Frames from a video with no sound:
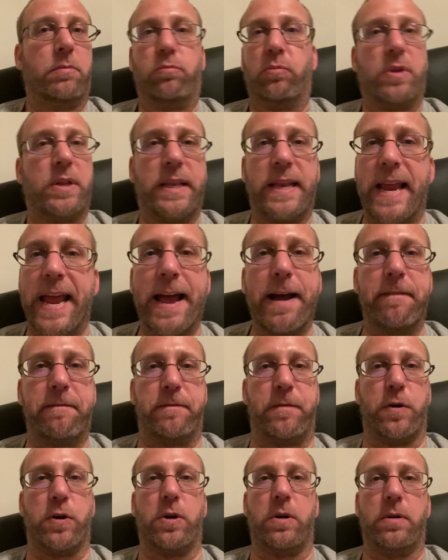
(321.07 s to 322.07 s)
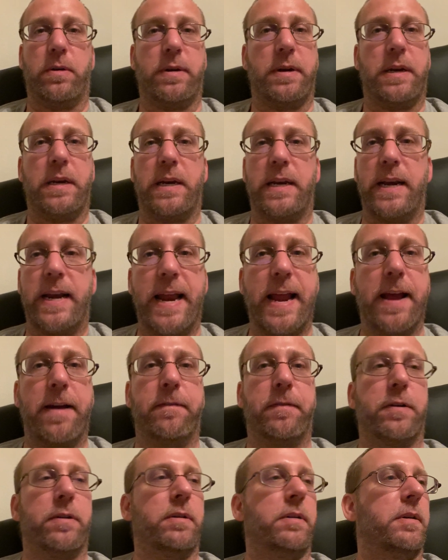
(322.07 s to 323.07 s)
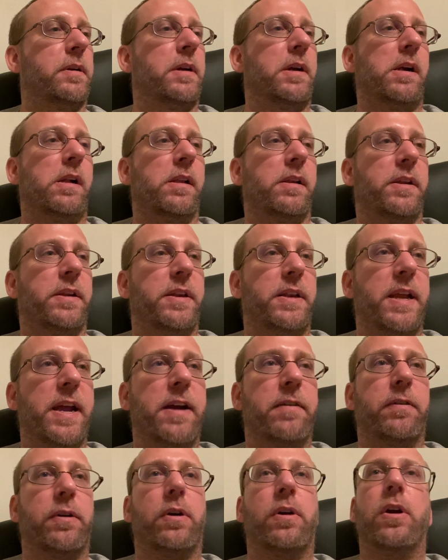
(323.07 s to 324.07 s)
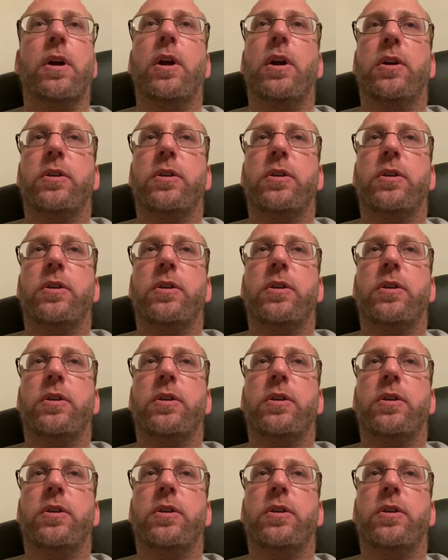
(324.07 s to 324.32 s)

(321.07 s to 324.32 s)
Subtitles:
Never, never, never.